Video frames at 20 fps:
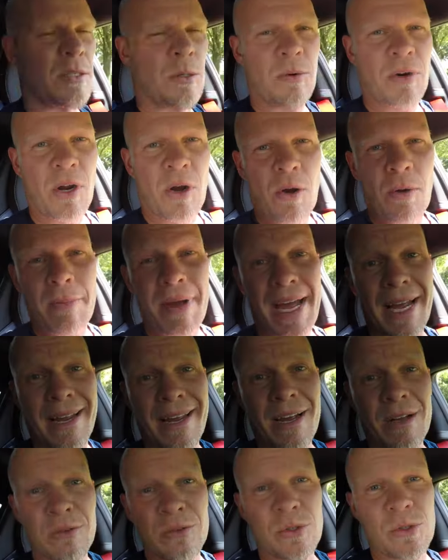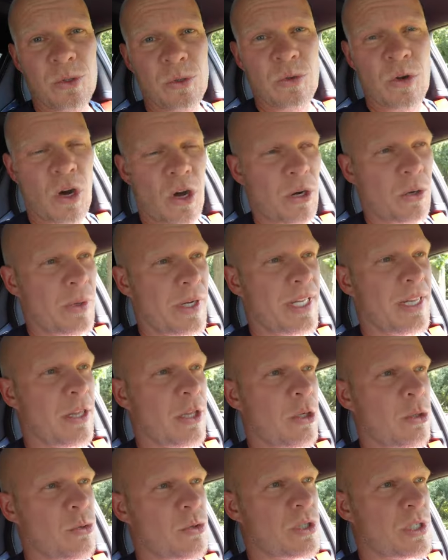So we're going back out to Auto
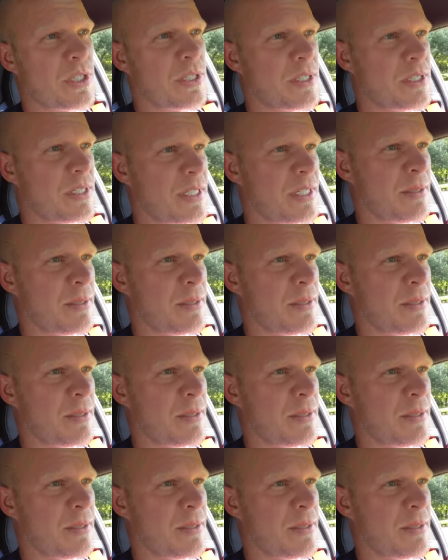Illusions